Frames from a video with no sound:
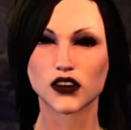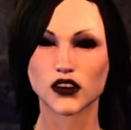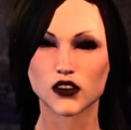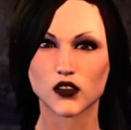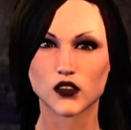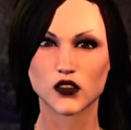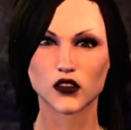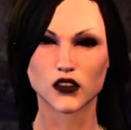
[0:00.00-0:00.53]
will
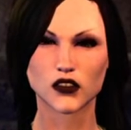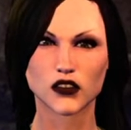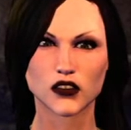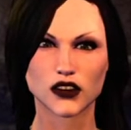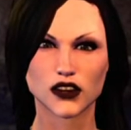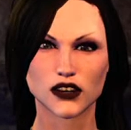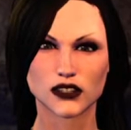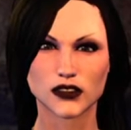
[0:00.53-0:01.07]
attune to
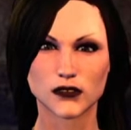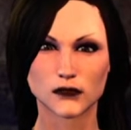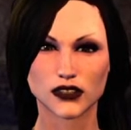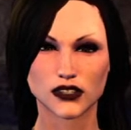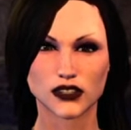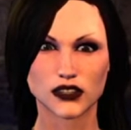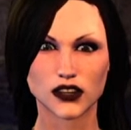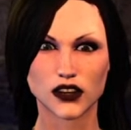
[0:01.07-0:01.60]
the eye
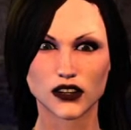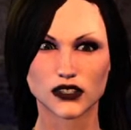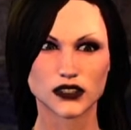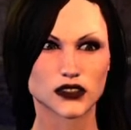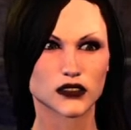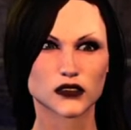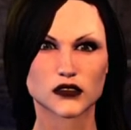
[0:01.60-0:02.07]
immediately.